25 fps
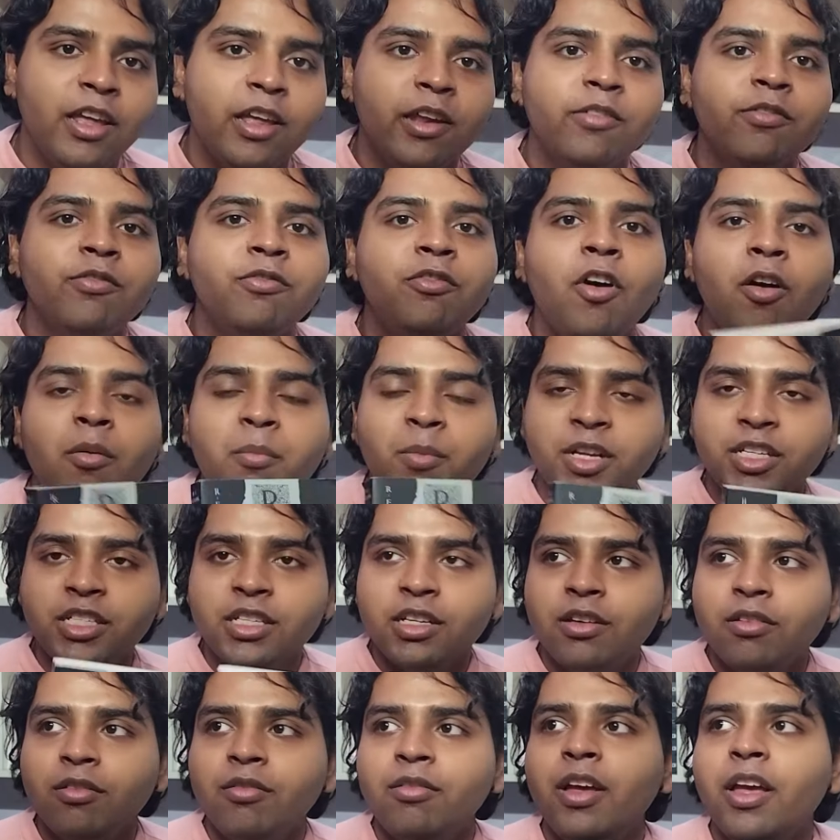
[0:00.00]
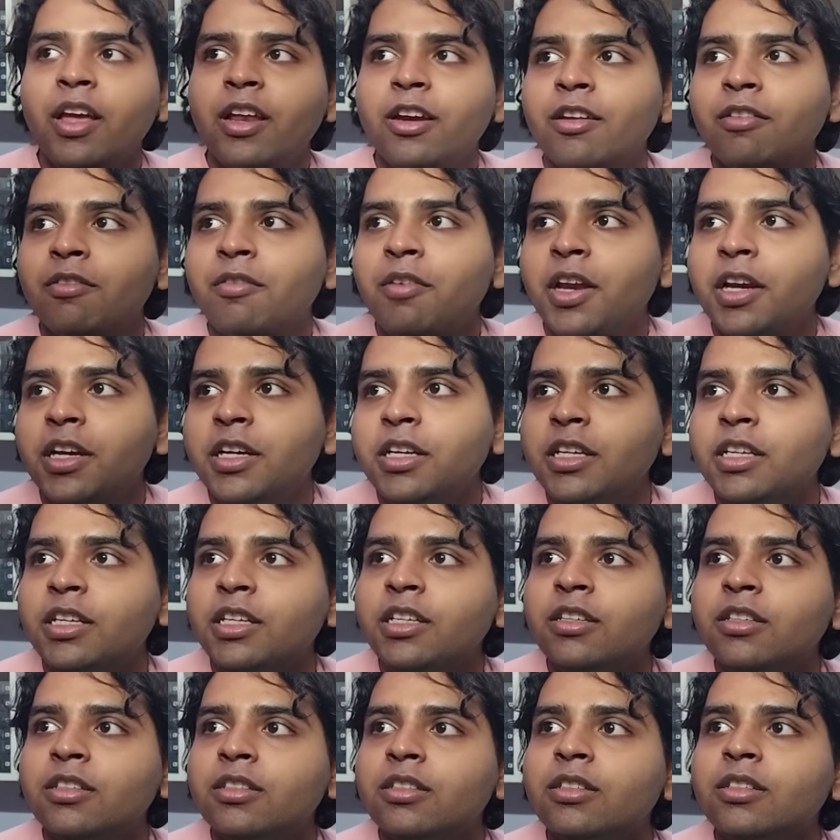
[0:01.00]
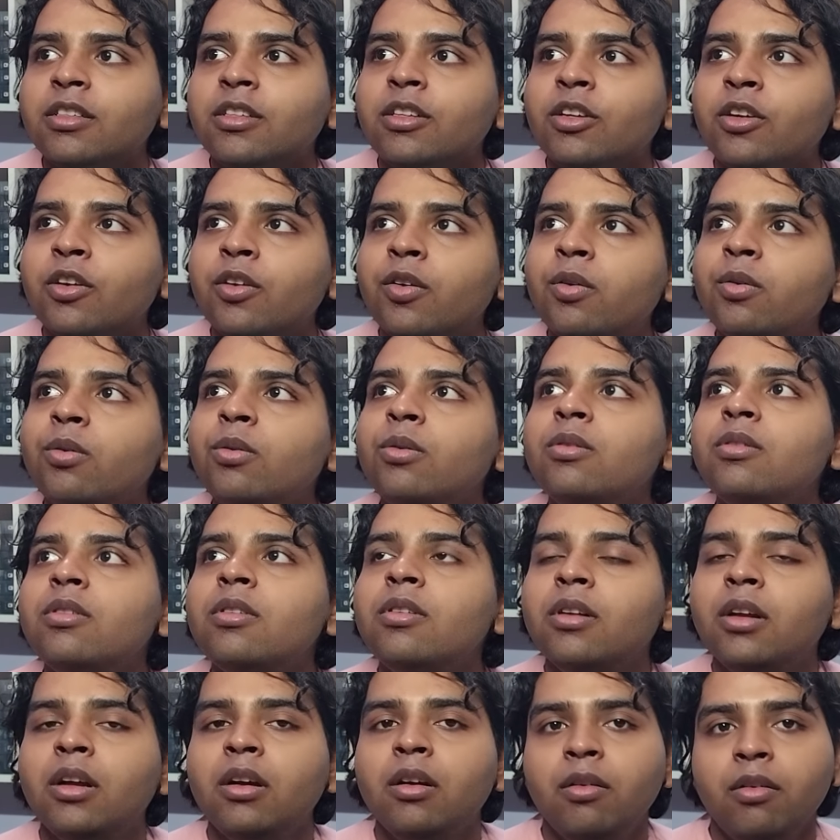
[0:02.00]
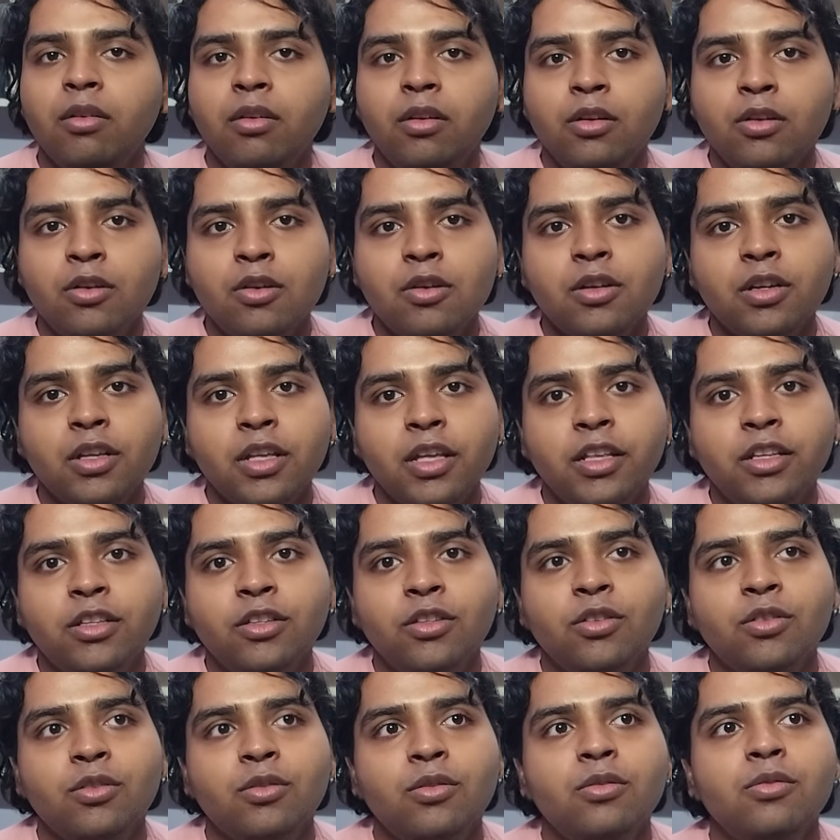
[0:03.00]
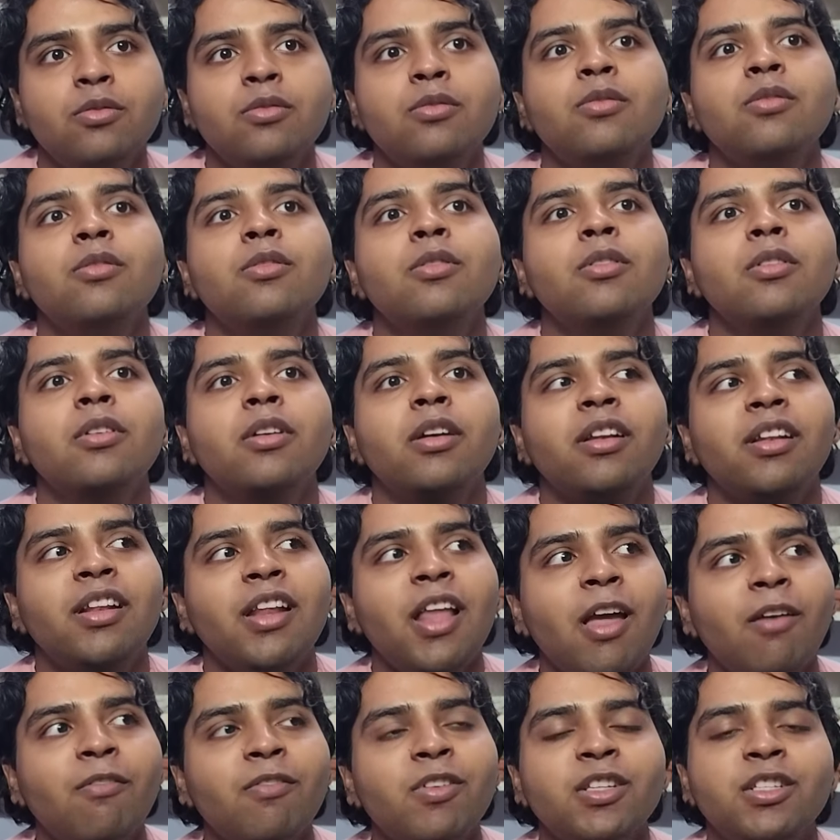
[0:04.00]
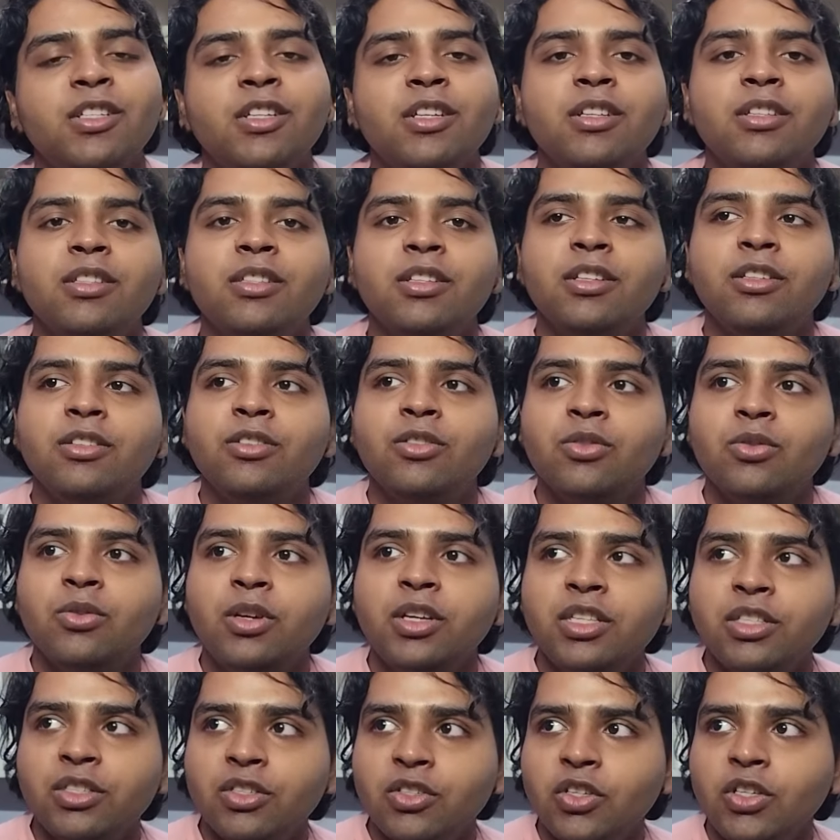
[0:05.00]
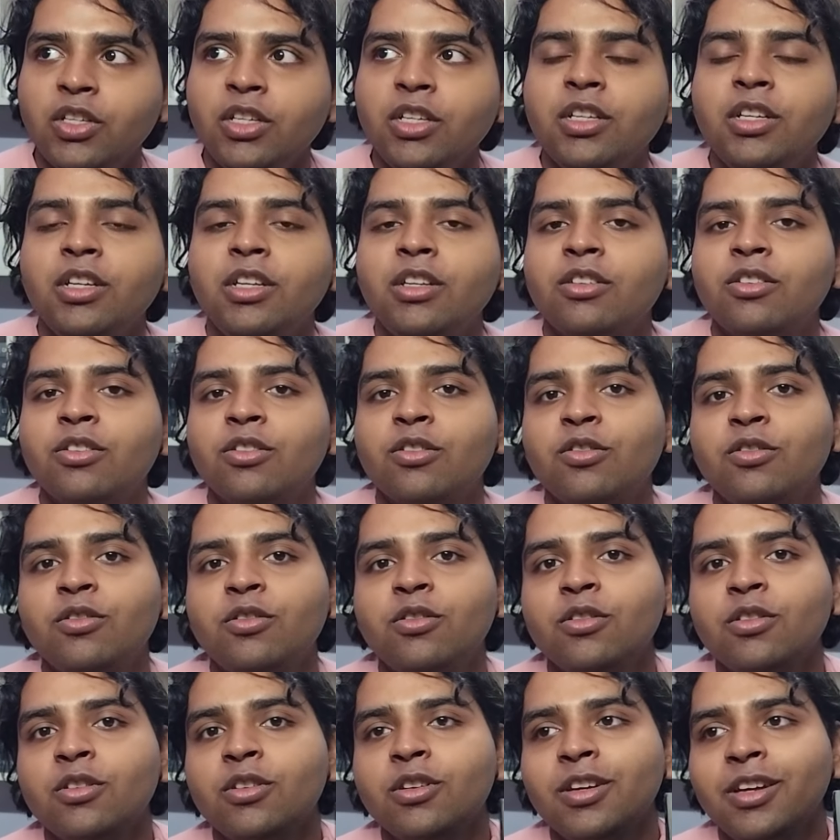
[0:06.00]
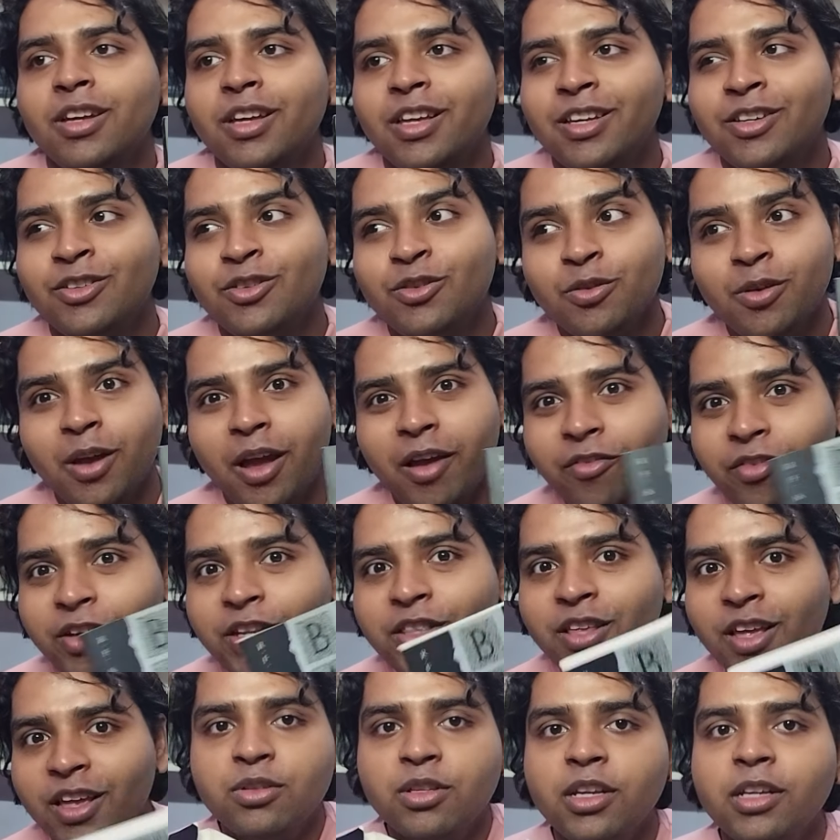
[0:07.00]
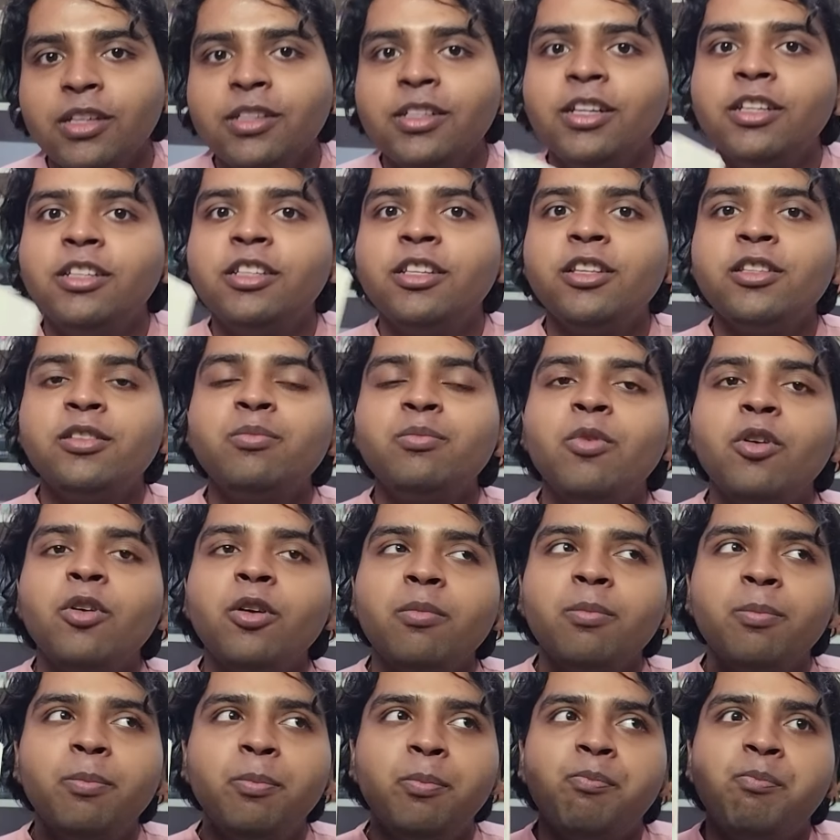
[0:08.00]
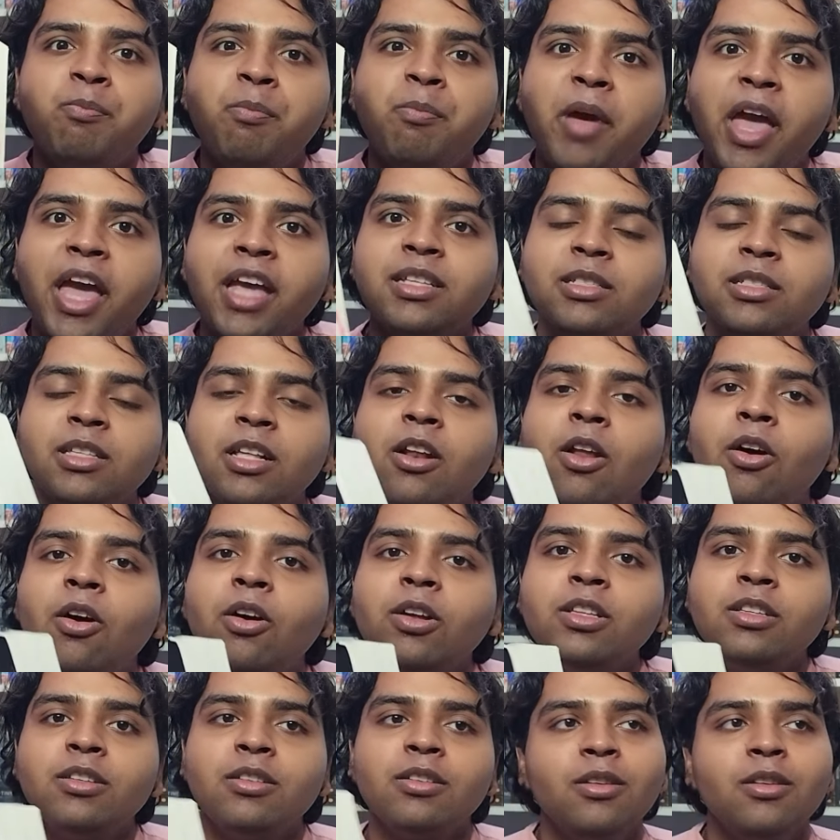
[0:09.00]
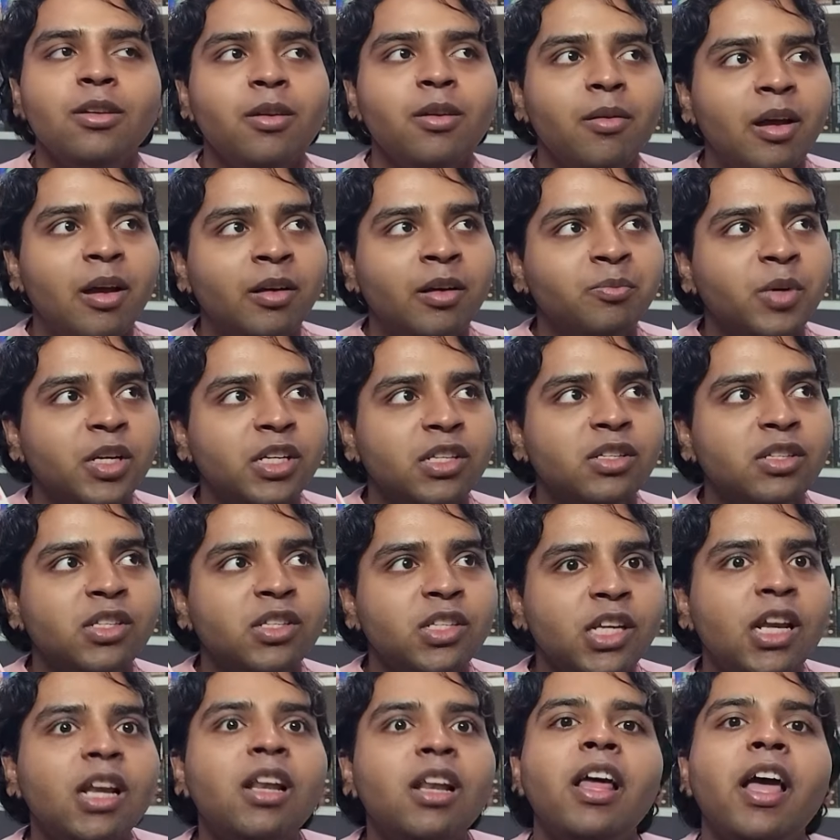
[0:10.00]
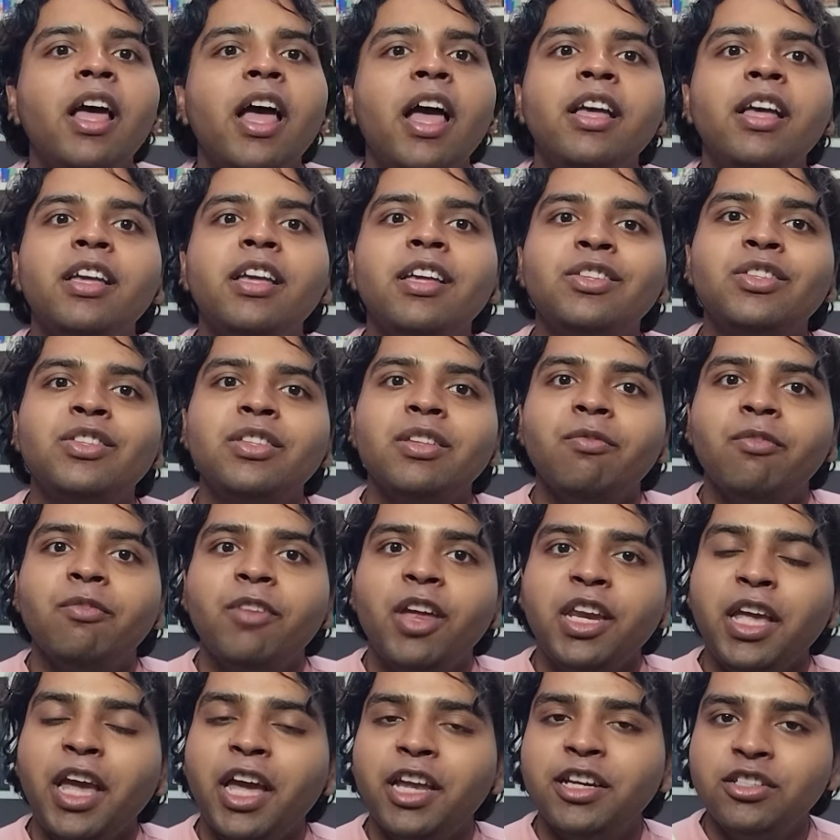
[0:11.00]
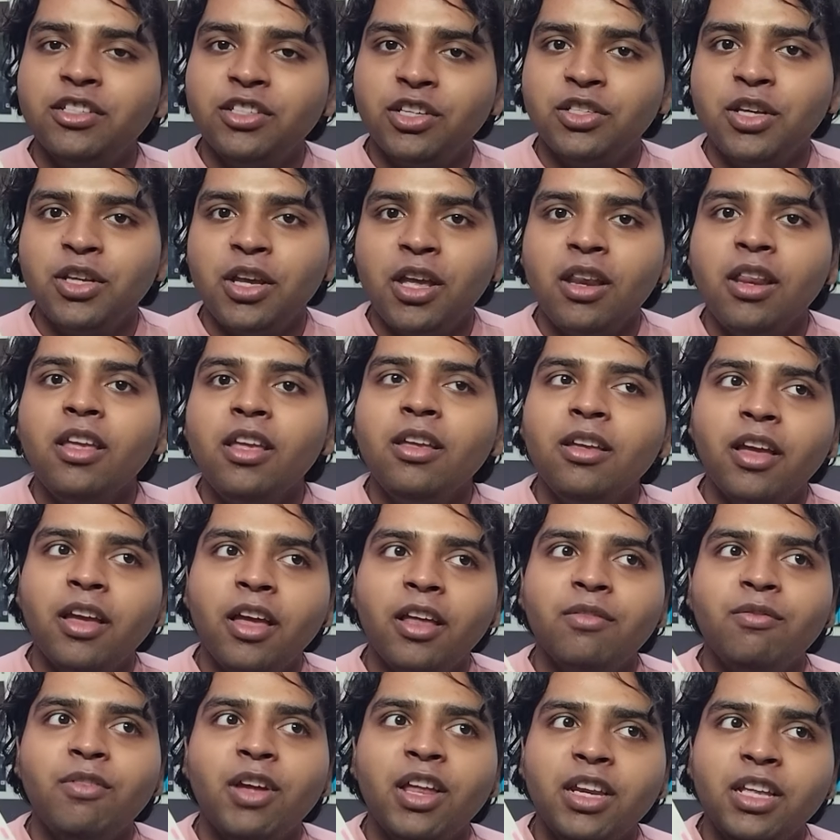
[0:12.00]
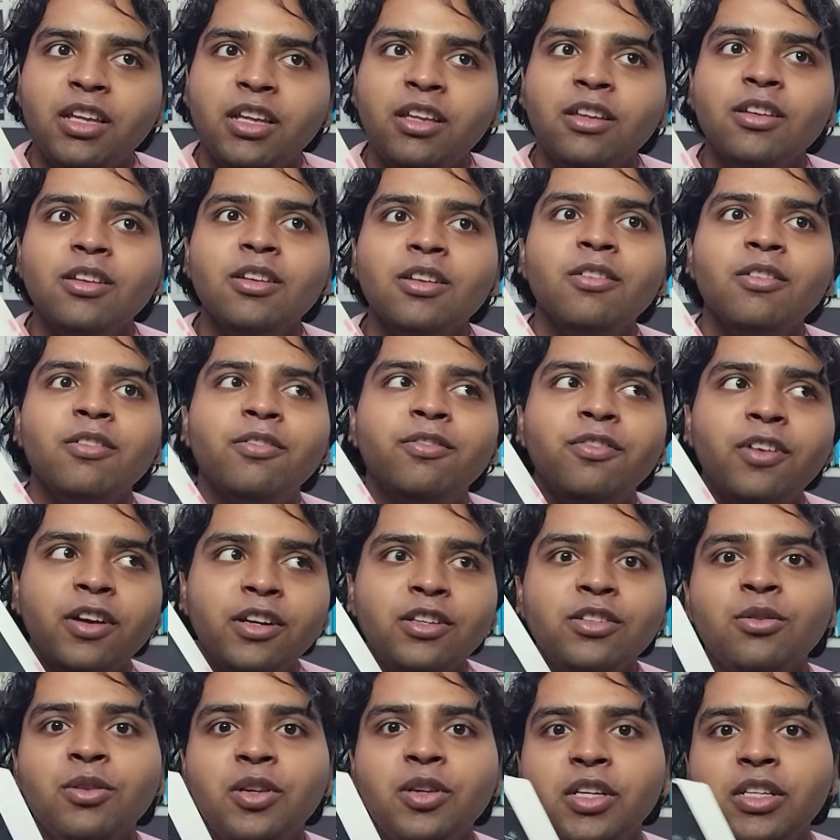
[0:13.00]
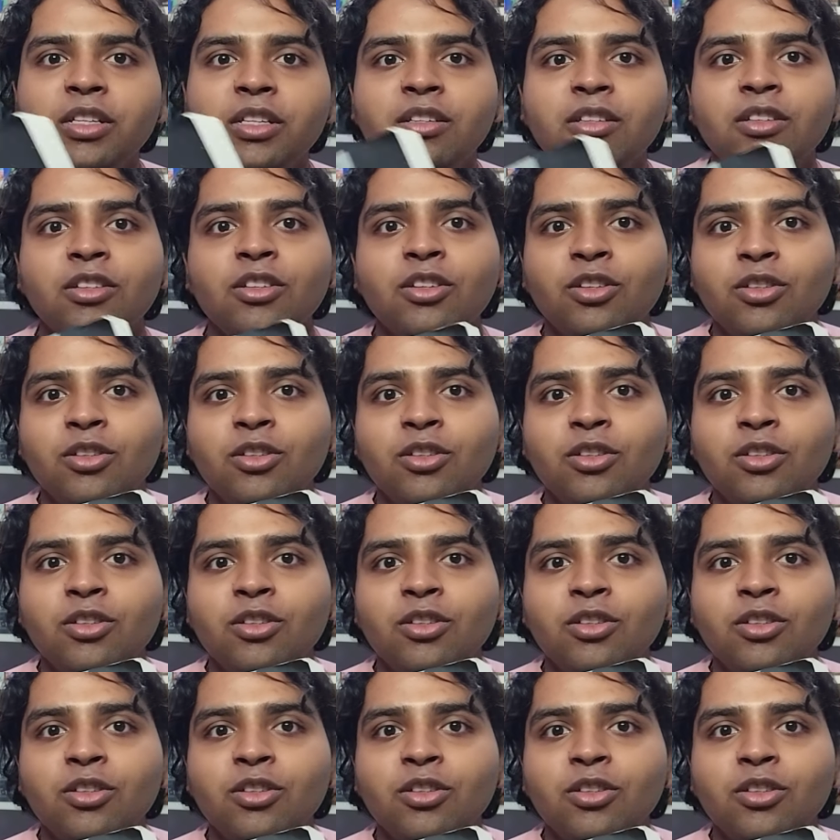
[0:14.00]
informative and a very cool look into languages, into history, into everything. Say that this book packs a lot, but still is very entertaining and very fun to read.